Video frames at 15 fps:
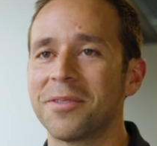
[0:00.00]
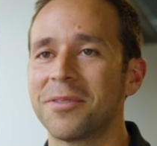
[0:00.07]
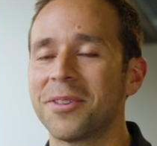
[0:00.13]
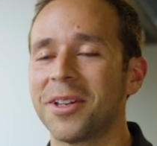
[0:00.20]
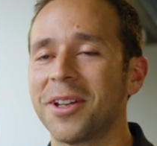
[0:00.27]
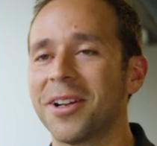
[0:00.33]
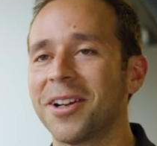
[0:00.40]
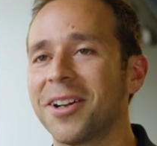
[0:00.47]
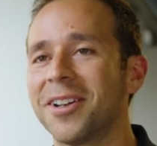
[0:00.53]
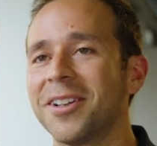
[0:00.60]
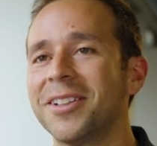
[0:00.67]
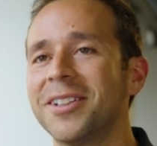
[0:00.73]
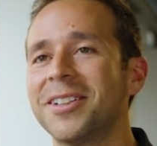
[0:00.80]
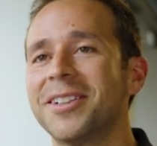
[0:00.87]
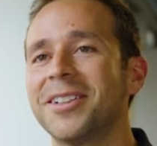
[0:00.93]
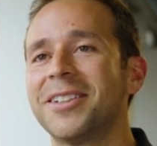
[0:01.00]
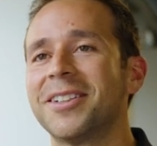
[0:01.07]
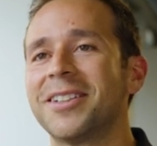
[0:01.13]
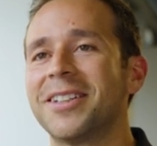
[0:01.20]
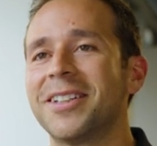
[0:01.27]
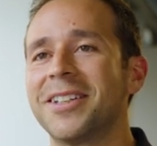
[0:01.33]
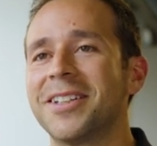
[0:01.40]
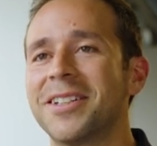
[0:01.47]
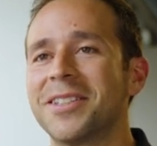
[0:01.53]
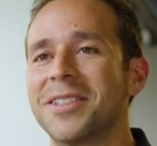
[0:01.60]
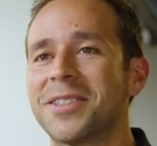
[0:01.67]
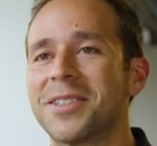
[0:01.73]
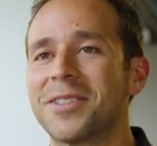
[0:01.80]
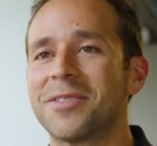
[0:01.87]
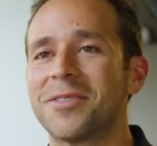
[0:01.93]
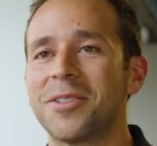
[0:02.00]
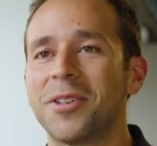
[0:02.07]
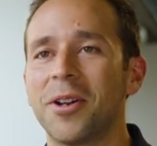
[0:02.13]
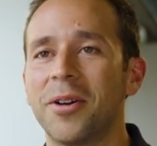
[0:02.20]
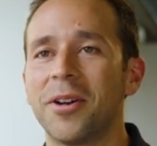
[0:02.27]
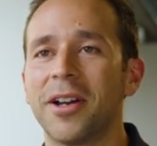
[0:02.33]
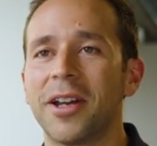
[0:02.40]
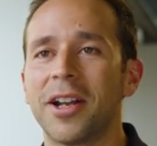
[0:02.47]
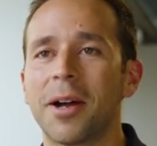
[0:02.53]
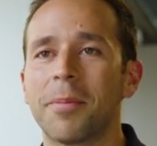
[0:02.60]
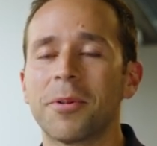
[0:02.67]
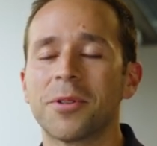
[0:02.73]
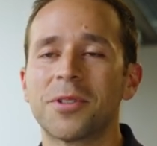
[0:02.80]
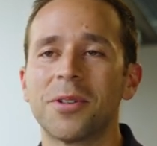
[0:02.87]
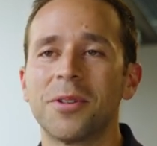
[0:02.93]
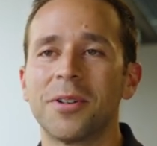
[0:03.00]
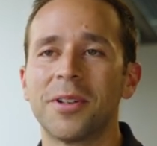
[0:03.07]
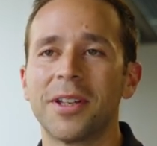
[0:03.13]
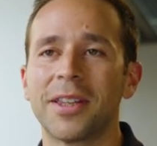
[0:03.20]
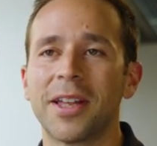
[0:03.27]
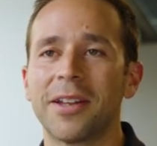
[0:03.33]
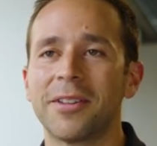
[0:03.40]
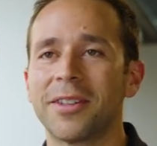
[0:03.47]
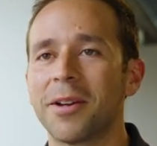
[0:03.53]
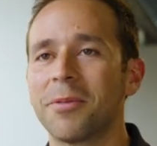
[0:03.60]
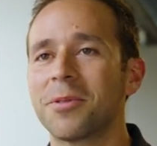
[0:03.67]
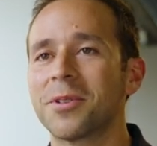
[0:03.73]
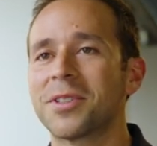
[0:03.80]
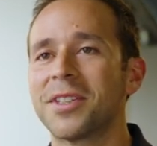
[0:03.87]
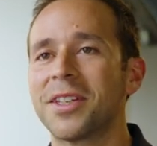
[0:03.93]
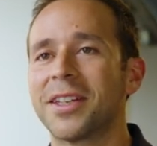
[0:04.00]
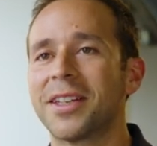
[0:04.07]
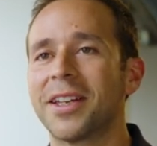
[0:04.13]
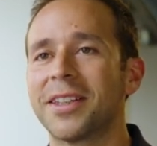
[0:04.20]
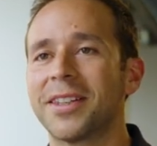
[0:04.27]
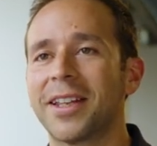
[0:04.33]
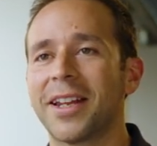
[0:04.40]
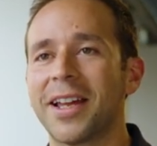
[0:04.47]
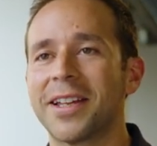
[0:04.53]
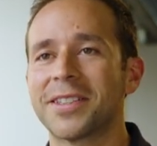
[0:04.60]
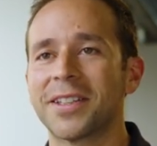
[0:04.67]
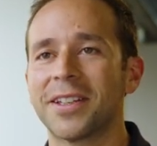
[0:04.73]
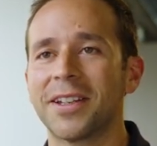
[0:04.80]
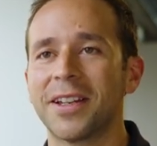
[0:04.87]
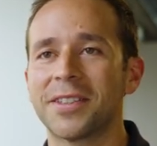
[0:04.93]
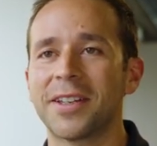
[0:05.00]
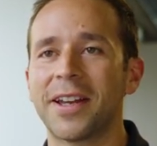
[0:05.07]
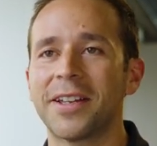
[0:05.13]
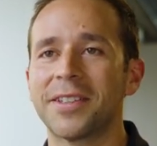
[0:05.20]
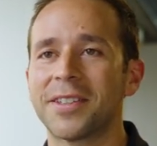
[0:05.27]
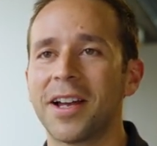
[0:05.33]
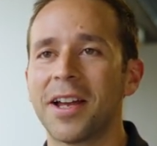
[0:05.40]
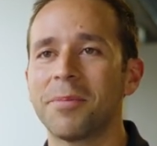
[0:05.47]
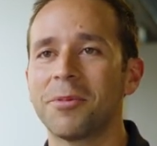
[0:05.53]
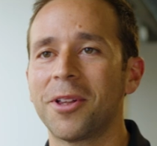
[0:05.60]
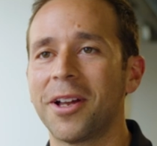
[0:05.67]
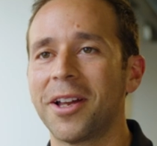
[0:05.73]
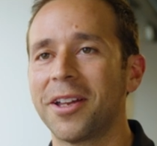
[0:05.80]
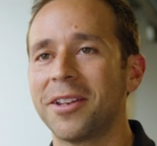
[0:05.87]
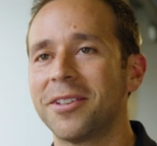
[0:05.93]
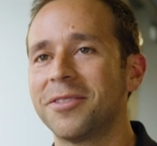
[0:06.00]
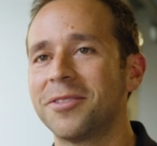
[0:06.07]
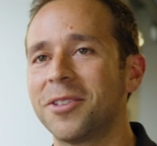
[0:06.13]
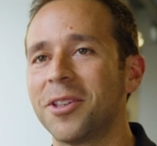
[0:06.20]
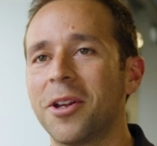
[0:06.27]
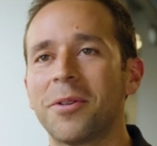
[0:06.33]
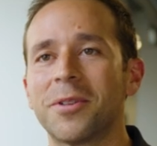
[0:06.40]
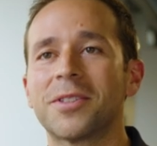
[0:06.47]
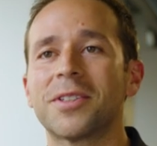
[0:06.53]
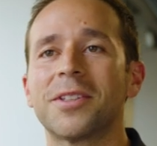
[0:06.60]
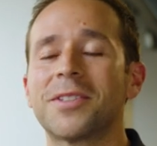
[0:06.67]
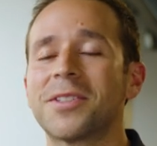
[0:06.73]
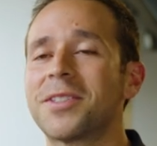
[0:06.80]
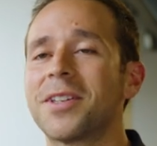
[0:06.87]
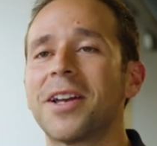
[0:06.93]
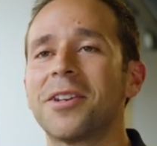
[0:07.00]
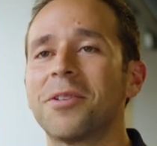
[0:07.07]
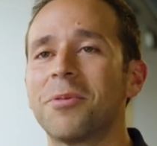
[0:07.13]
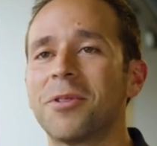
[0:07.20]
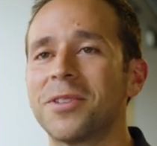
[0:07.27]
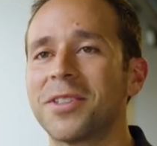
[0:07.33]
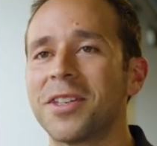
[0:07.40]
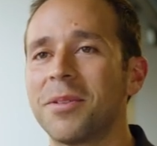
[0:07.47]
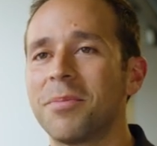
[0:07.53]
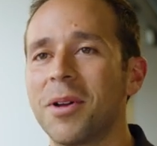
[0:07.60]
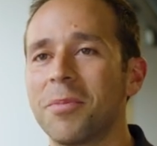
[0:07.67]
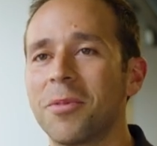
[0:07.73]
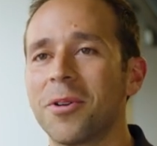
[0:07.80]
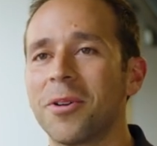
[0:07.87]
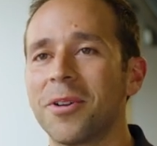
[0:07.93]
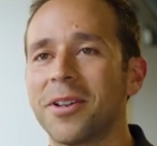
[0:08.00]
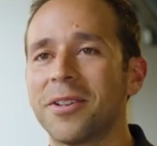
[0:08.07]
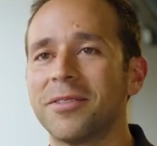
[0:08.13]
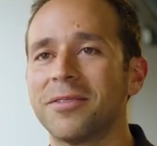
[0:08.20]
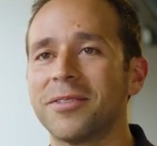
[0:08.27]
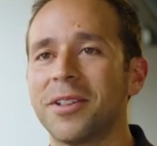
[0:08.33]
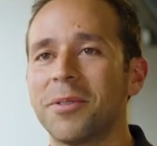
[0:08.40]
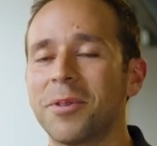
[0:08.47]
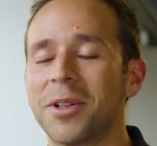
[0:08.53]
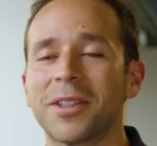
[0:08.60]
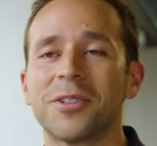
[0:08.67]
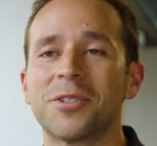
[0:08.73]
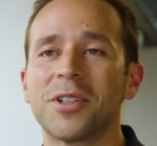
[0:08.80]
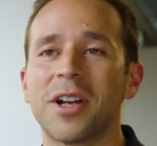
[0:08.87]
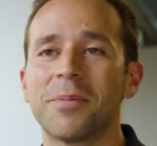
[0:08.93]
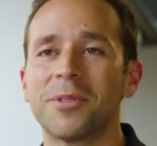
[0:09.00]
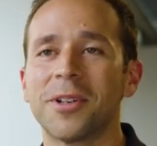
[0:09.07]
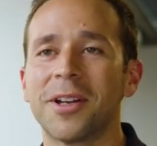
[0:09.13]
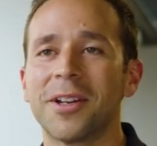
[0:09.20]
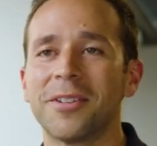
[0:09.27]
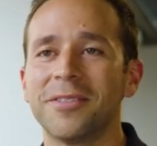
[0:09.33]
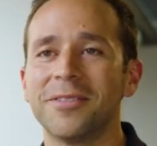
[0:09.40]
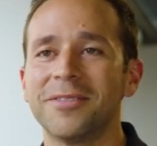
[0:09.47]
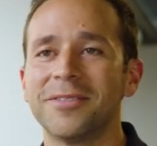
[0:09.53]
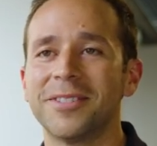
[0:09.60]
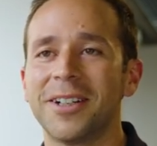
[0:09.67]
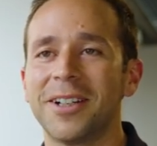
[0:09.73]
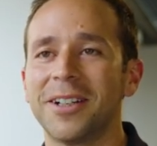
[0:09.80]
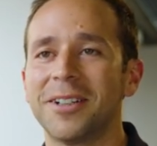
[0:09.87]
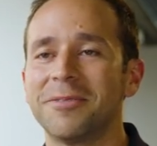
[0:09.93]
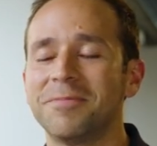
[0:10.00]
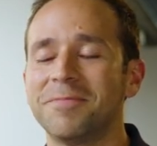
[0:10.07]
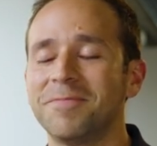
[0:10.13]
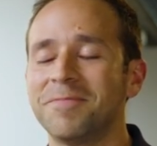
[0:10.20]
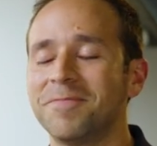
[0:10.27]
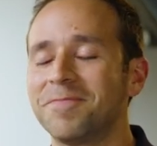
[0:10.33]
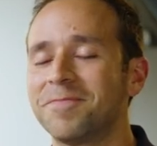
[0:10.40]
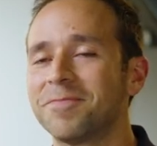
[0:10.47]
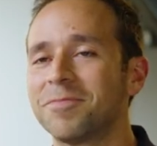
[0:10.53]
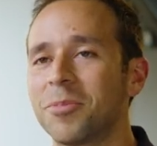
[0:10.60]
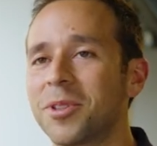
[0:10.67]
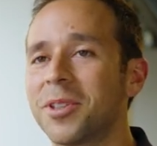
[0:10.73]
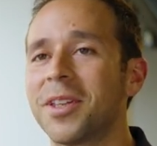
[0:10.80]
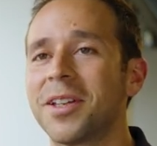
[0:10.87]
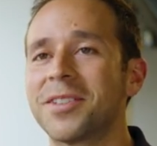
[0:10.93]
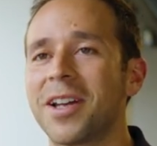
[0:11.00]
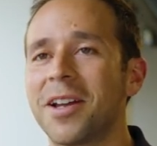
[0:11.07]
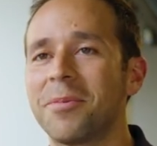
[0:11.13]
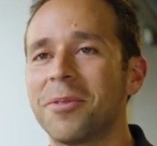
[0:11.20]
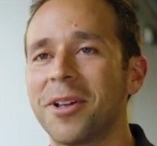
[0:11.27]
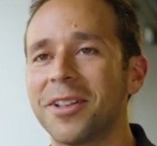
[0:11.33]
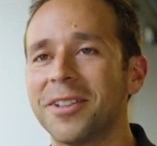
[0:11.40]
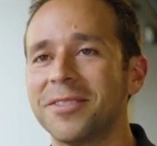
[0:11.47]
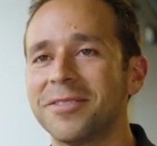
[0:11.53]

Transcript: if there is you know an opportunity that that we're seeking that has a, a tight timeline you know it's, it's, assigned to one team member and, and we get the job done um, within that timeline